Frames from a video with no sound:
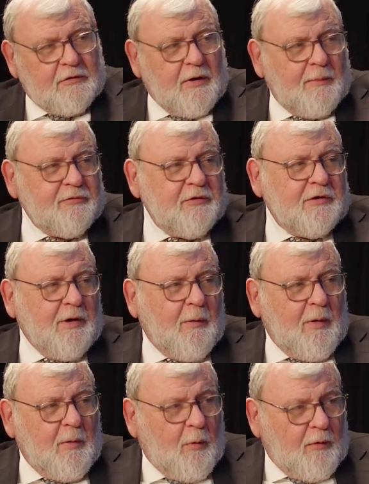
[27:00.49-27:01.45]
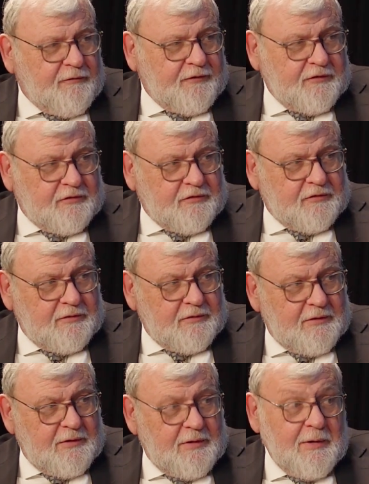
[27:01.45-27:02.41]
comes into our office.
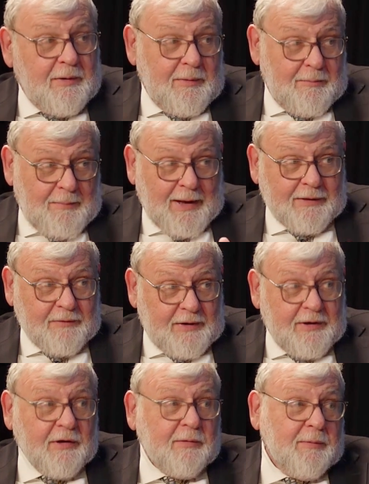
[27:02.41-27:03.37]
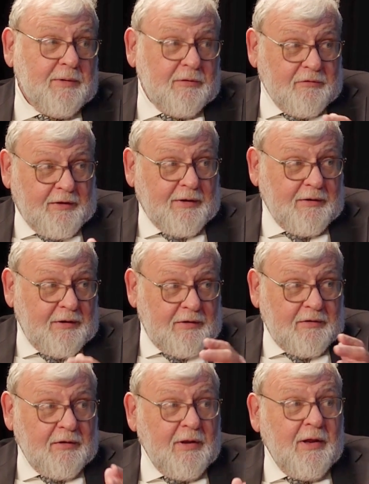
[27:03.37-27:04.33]
Madeleine Gittleman is then the
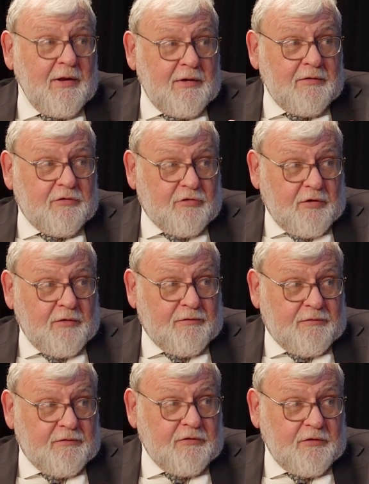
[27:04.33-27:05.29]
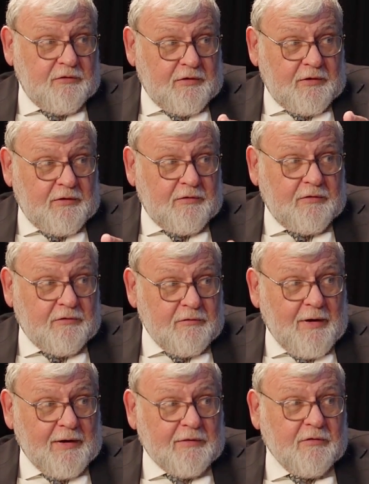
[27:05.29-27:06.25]
chief. She's the
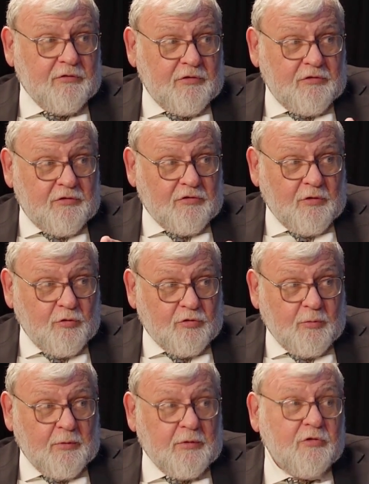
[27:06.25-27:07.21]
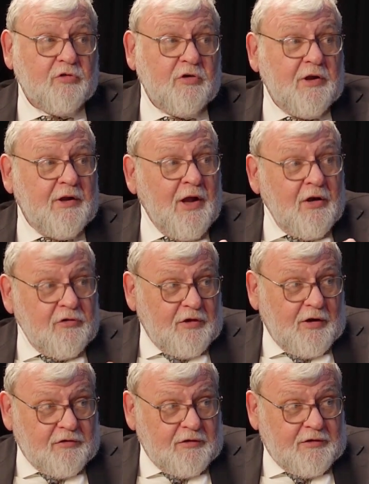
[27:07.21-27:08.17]
director. She's the social worker. She
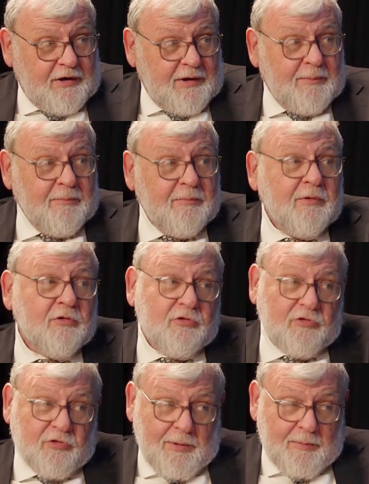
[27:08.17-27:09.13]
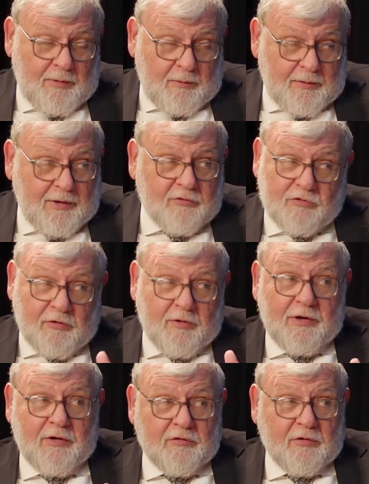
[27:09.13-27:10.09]
has a team. It's 30
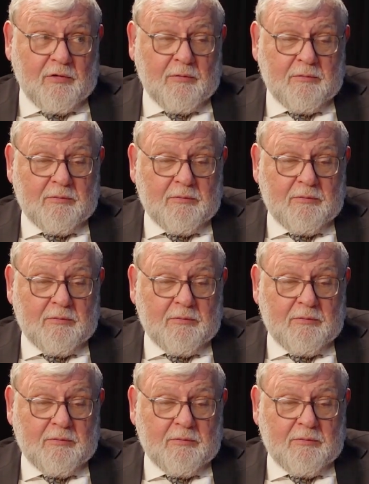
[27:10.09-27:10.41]
years ago.